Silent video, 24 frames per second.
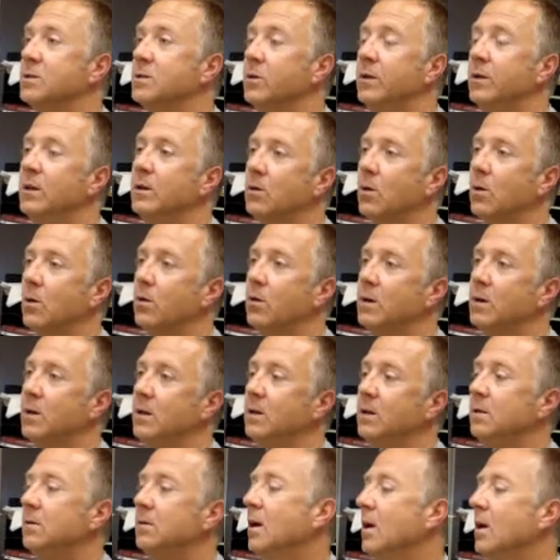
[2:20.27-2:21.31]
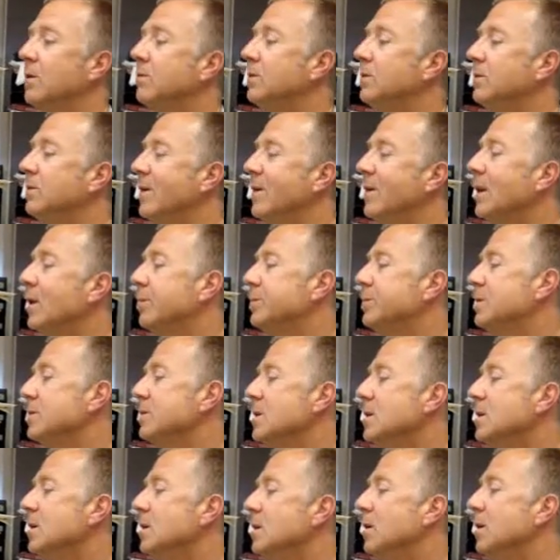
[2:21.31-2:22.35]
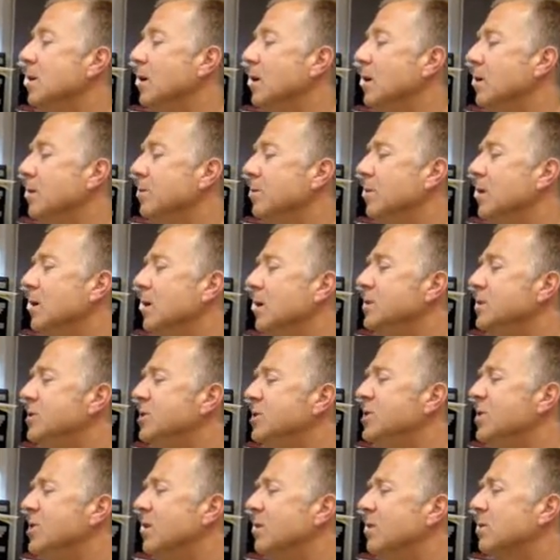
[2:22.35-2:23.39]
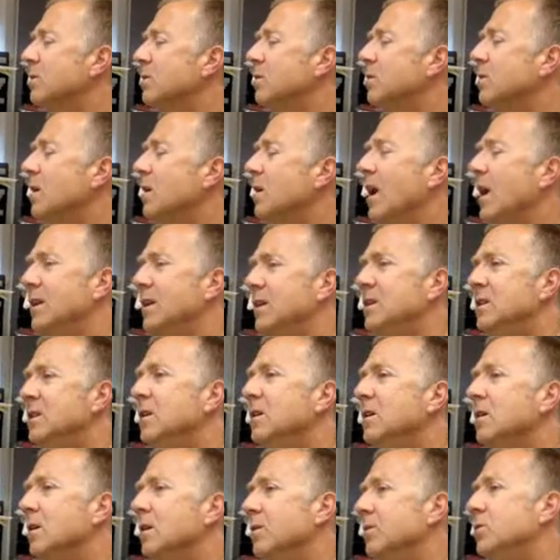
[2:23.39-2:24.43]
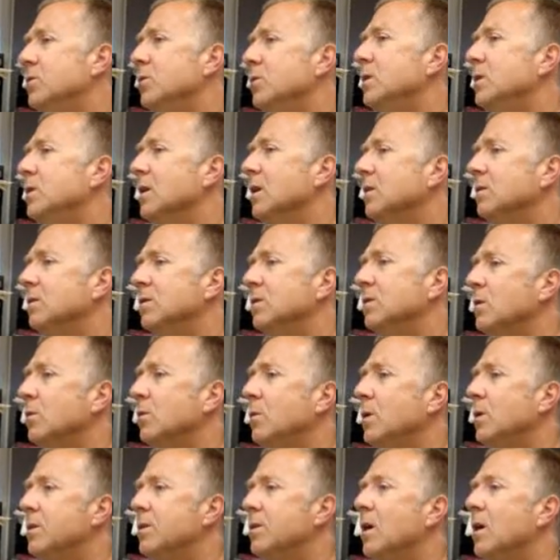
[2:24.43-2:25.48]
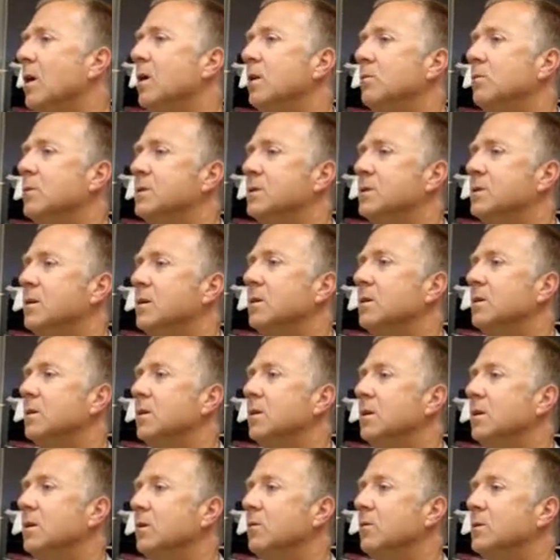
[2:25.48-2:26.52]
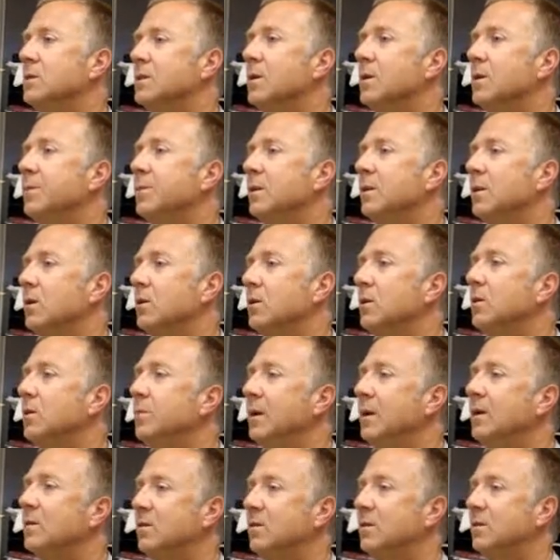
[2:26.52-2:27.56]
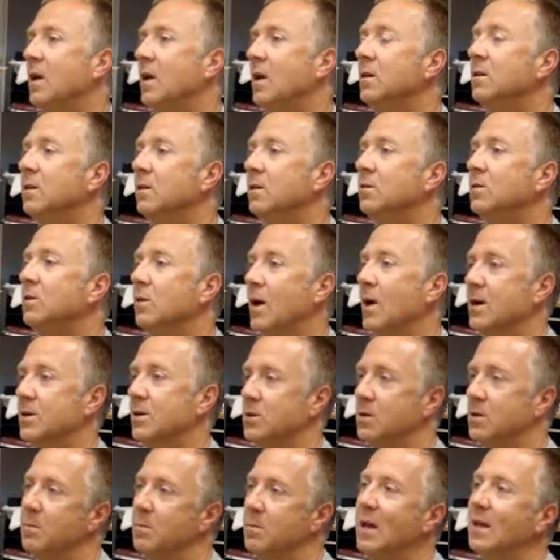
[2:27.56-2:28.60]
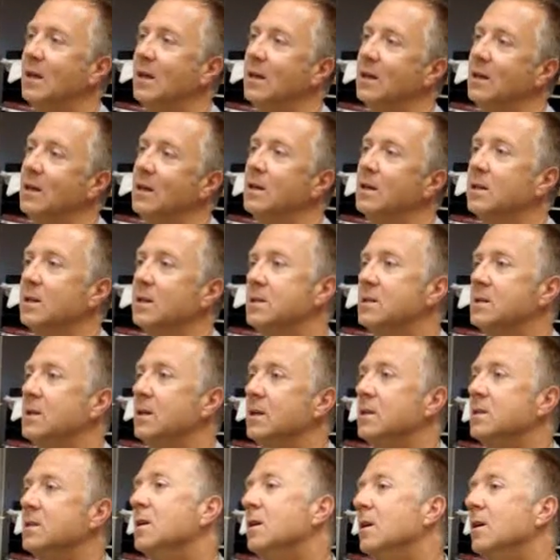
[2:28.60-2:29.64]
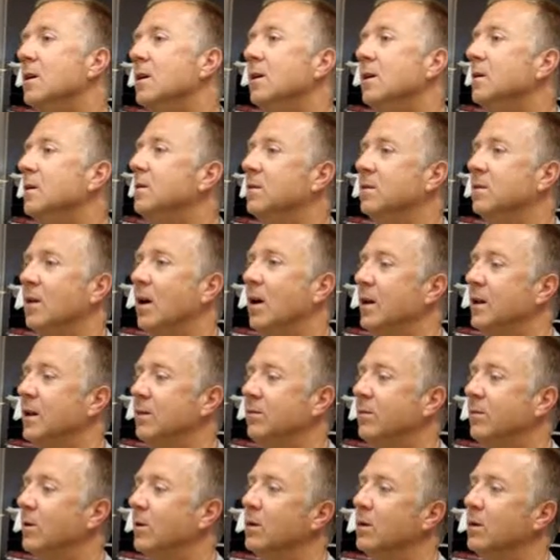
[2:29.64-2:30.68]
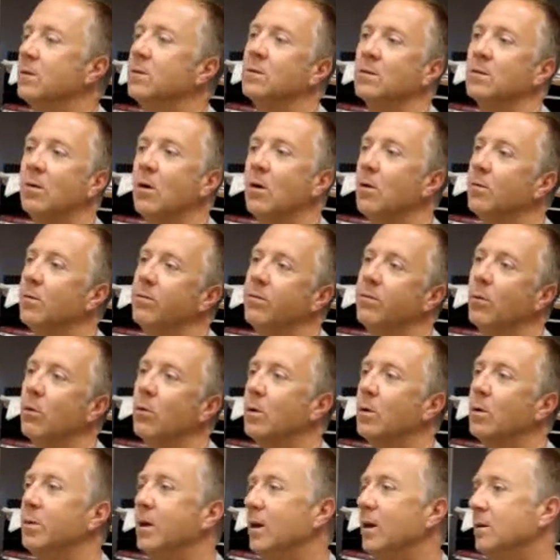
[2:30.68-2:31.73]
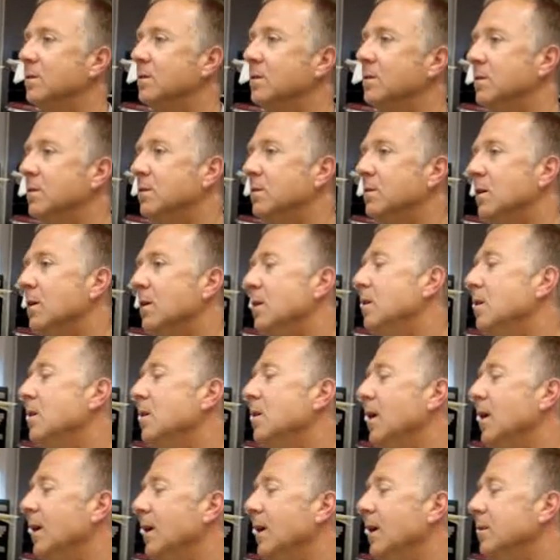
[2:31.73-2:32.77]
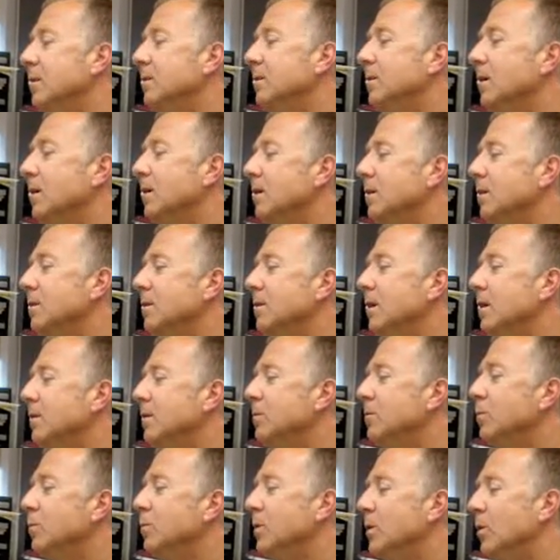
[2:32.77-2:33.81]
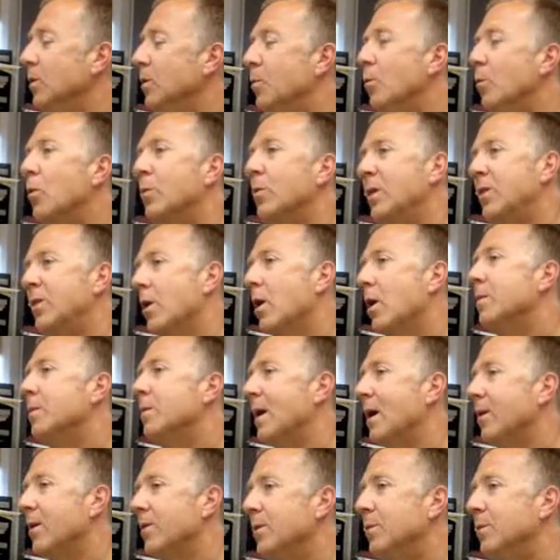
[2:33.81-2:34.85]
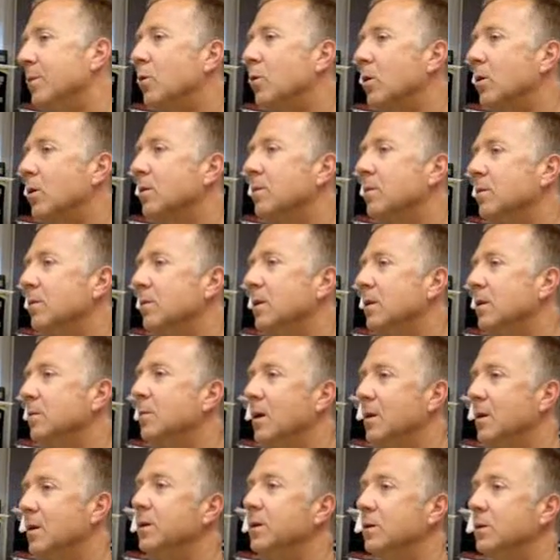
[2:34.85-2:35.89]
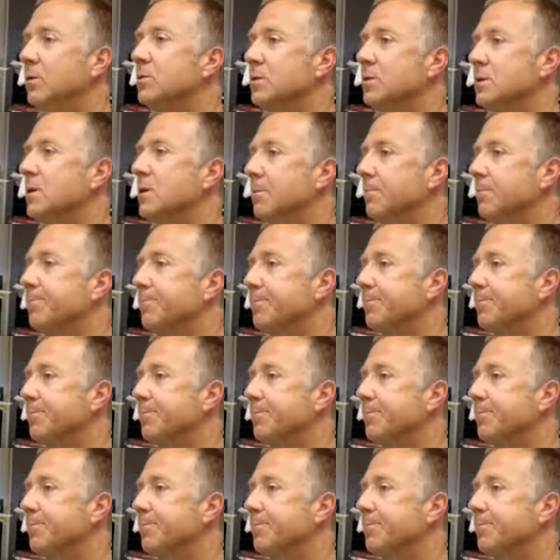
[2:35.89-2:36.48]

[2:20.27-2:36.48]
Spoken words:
so he had already kind of developed a general idea of doing this, and so we thought it was something that could be extended to actually making helices, designing variants of all four bases, and the more we thought about it, the more that it might be interesting.